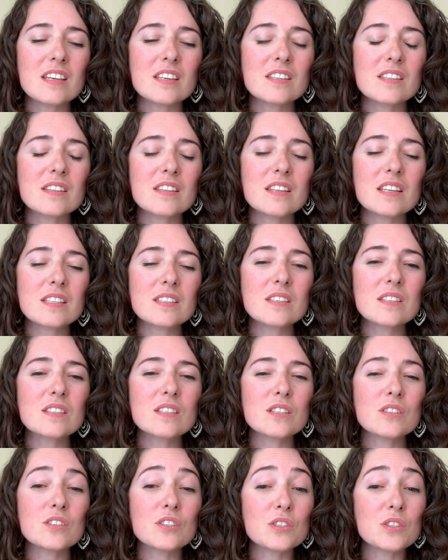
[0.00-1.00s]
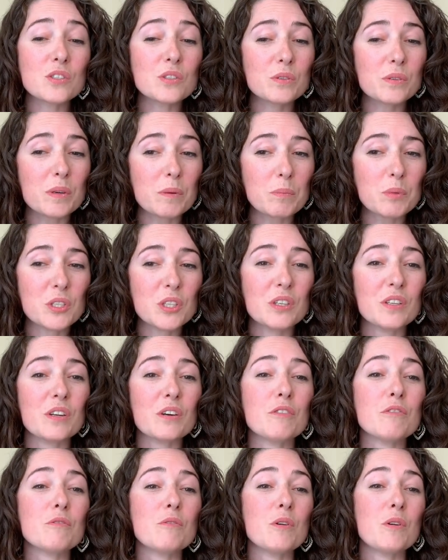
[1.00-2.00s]
this is a description
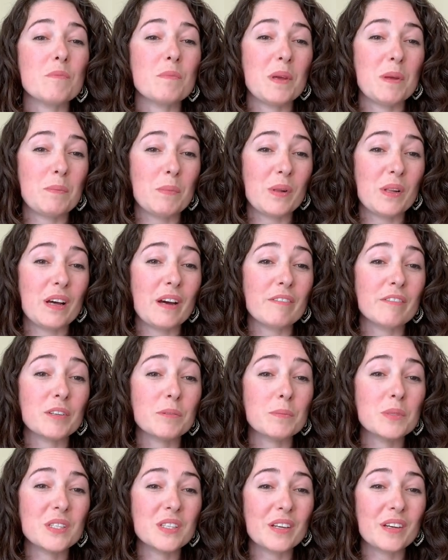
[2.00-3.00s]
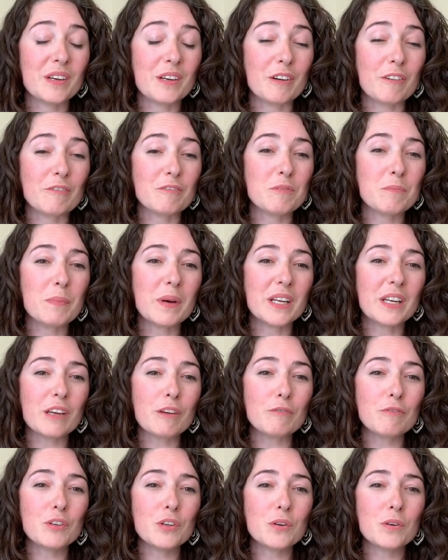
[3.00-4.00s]
of what people have observed, but
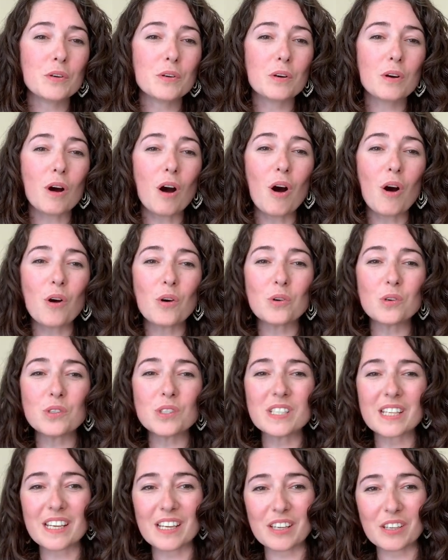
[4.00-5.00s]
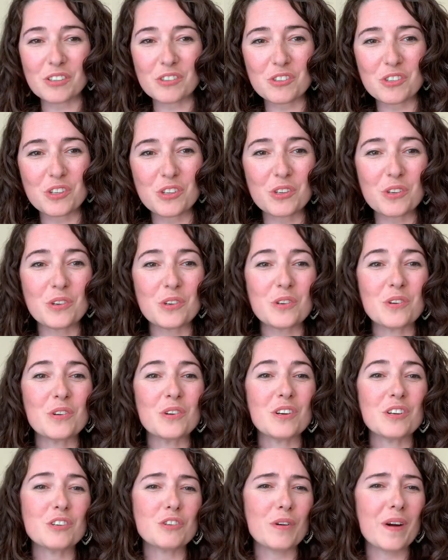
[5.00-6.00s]
if you're holding
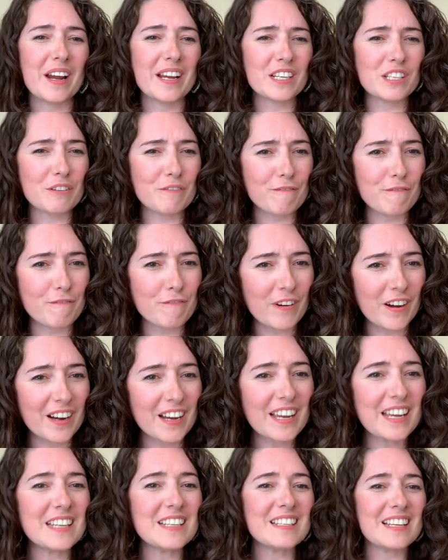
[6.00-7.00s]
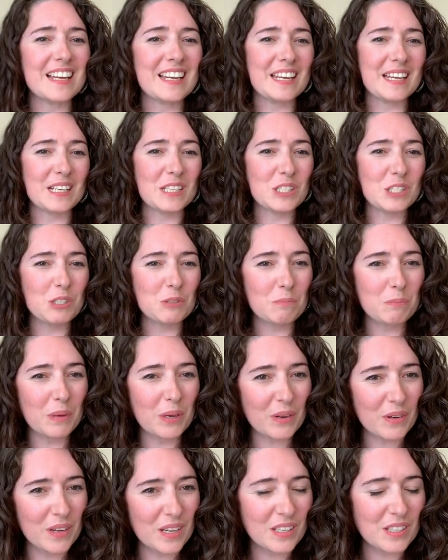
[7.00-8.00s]
to trying to find an
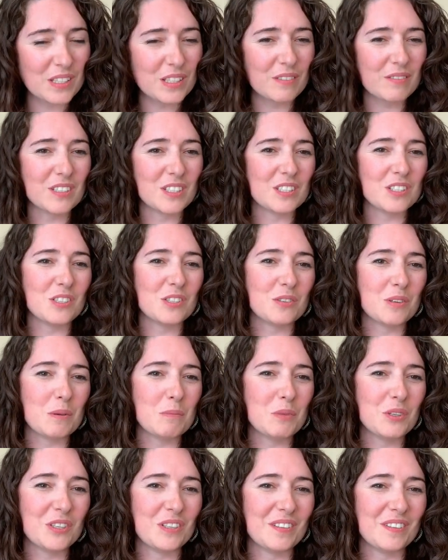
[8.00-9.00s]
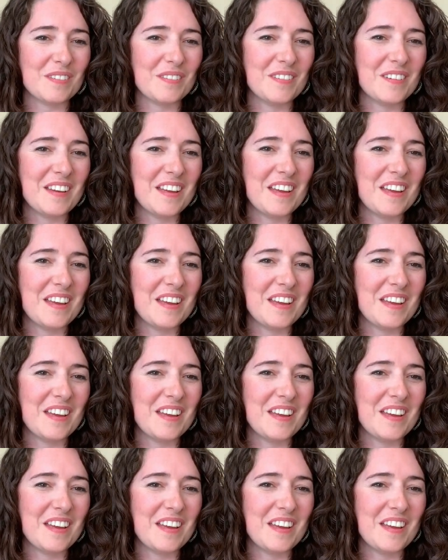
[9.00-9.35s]
experience of a description,